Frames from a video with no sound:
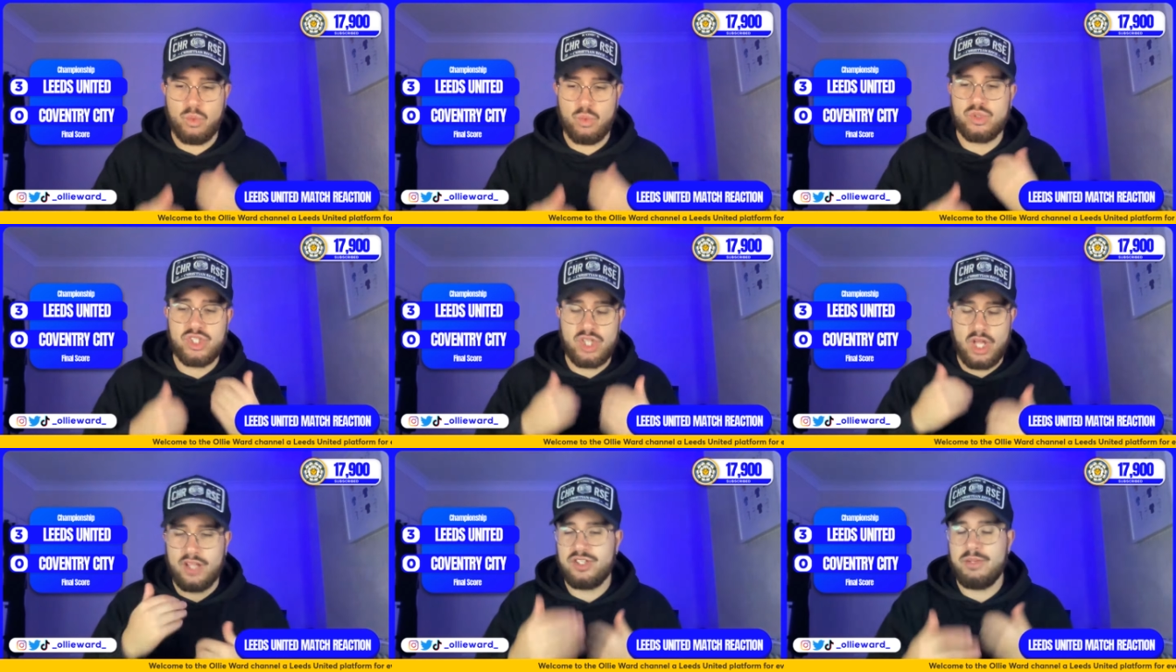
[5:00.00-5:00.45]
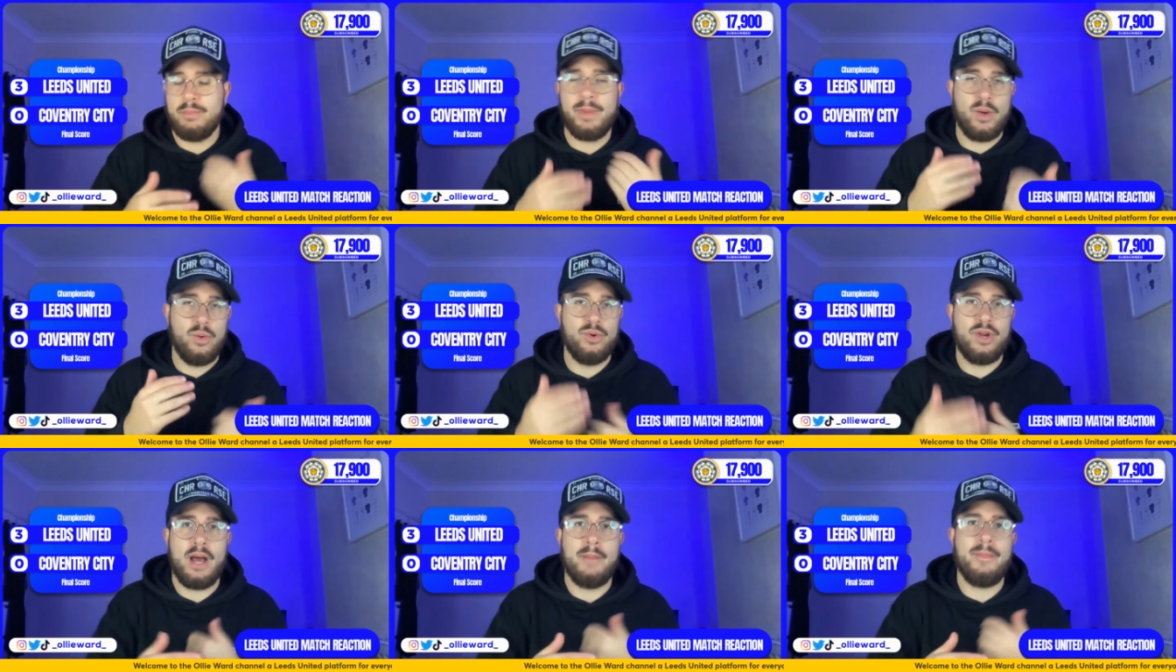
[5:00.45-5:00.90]
will start to
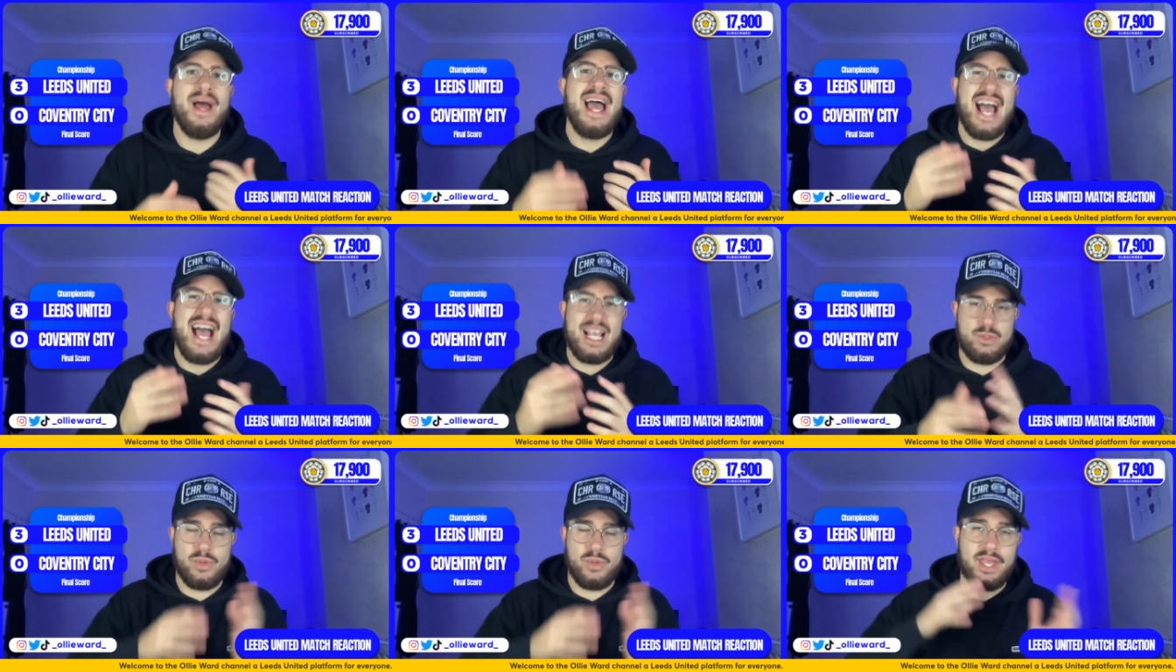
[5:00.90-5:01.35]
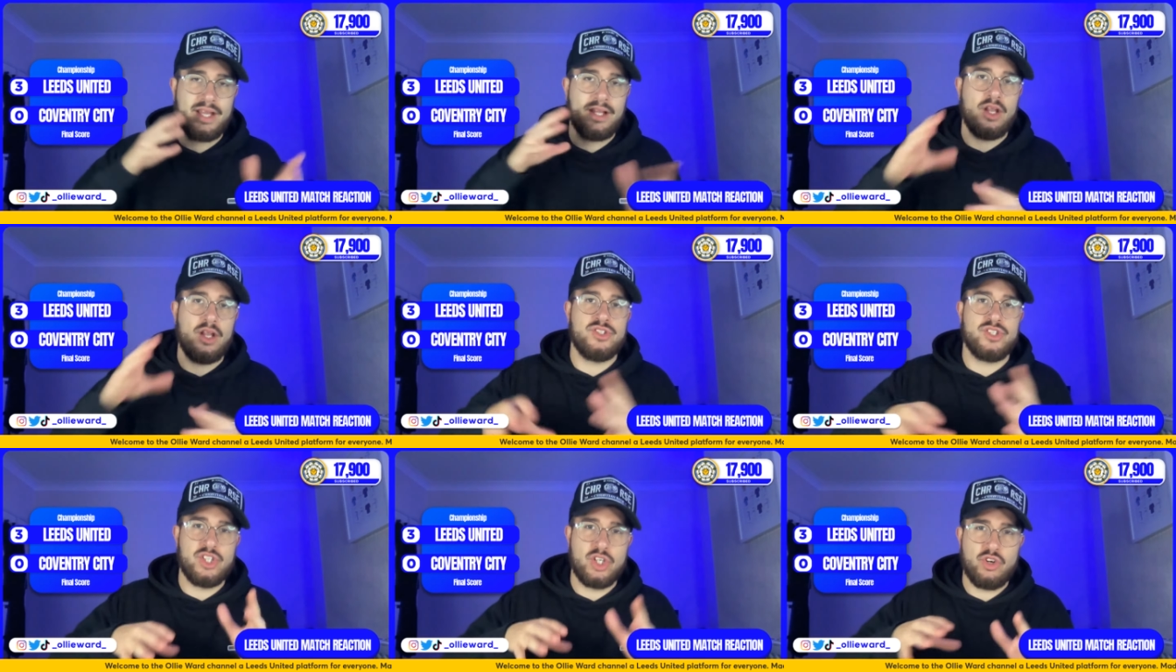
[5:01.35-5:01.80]
build up as we get
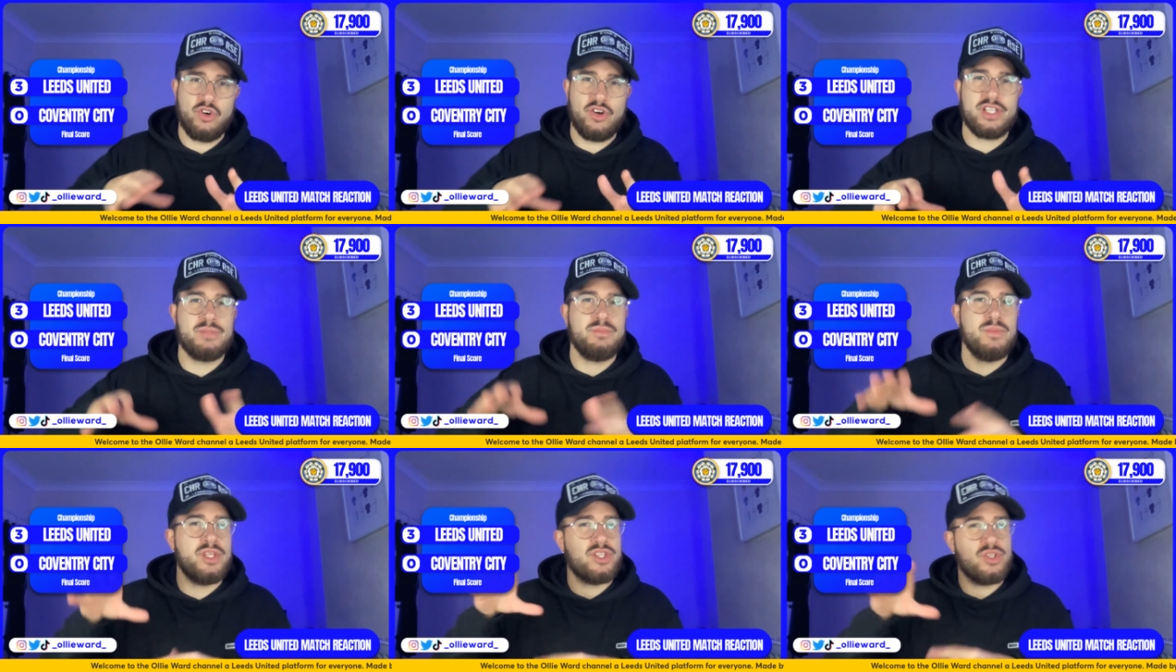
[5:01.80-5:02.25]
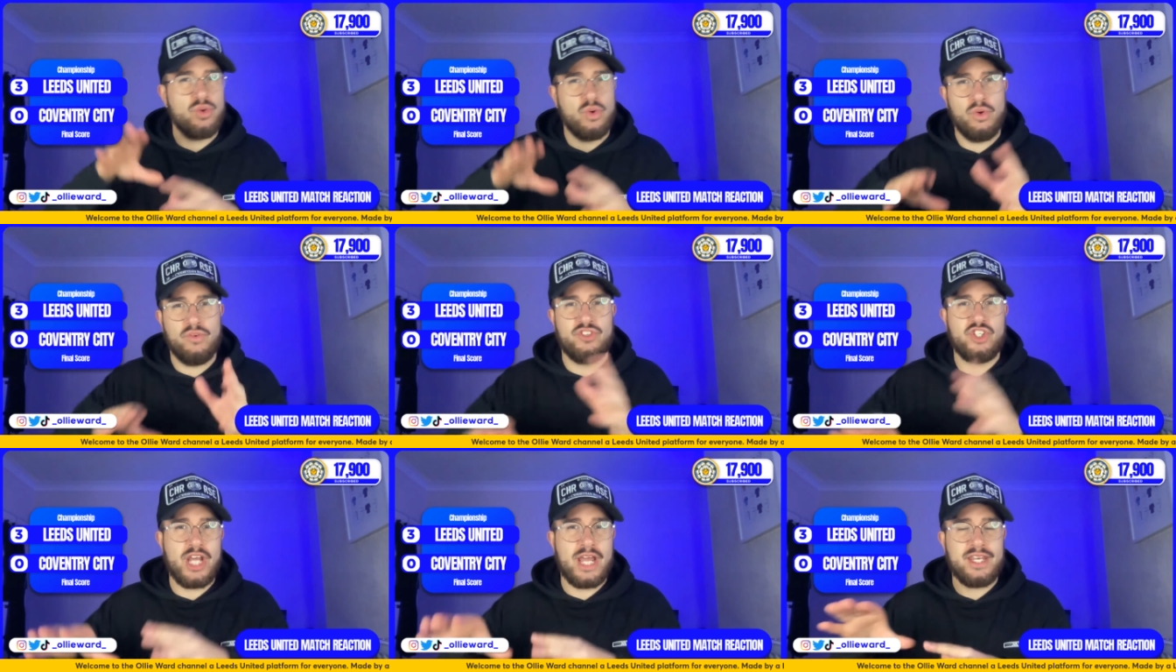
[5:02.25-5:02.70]
closer to Christmas,
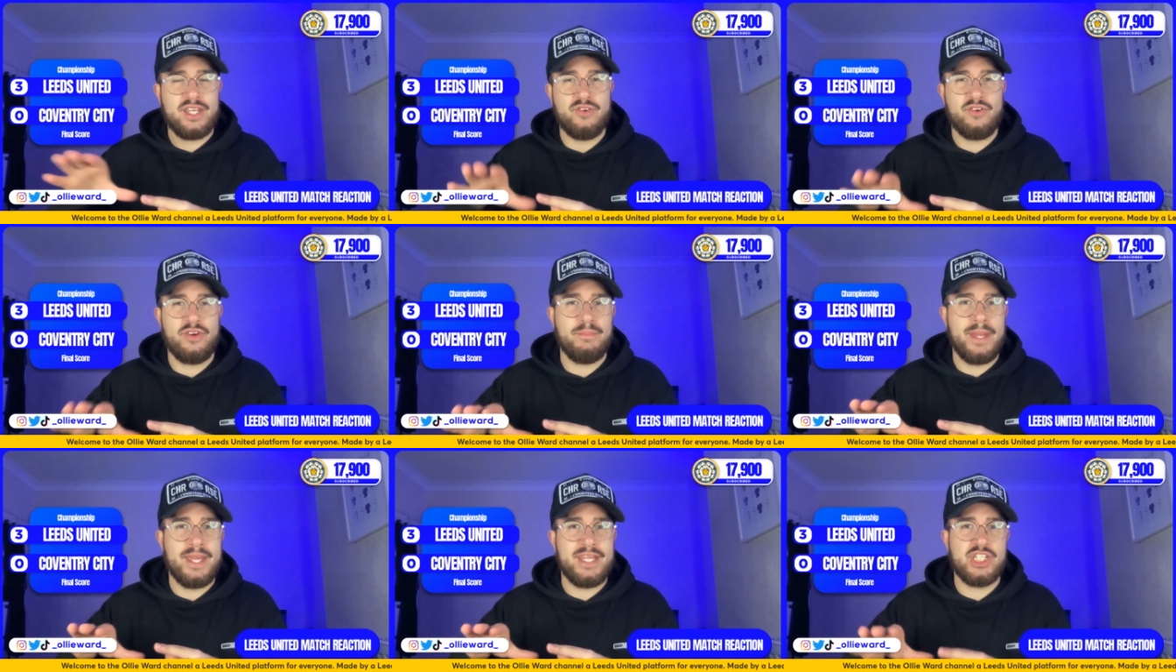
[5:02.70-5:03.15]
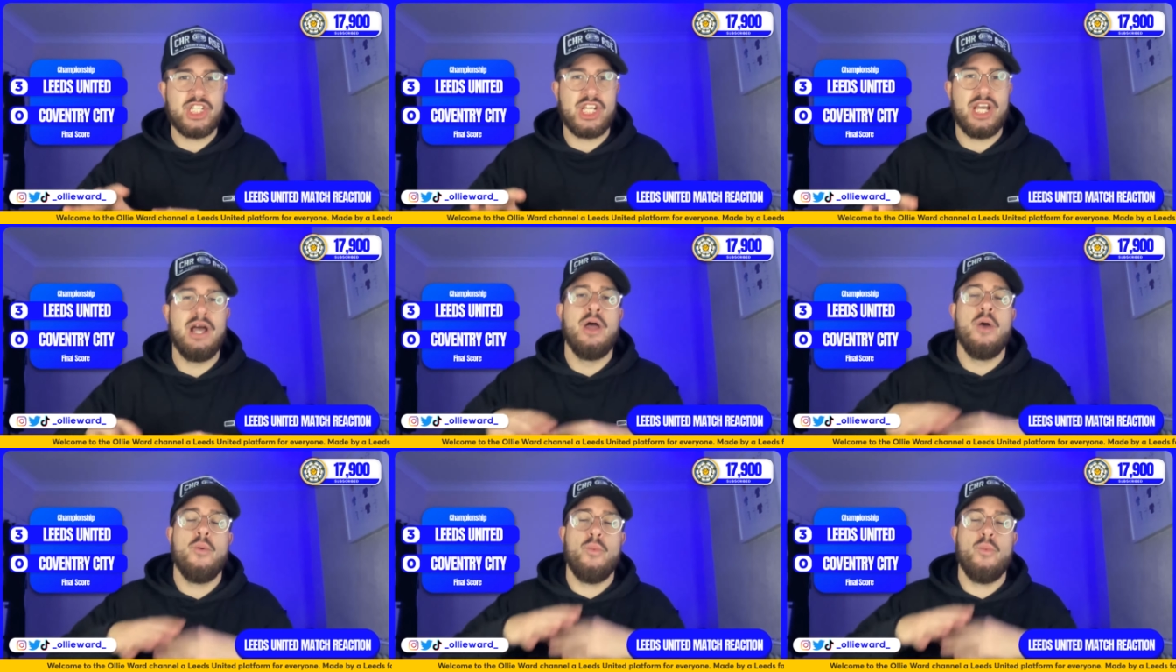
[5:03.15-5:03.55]
sort of January picture,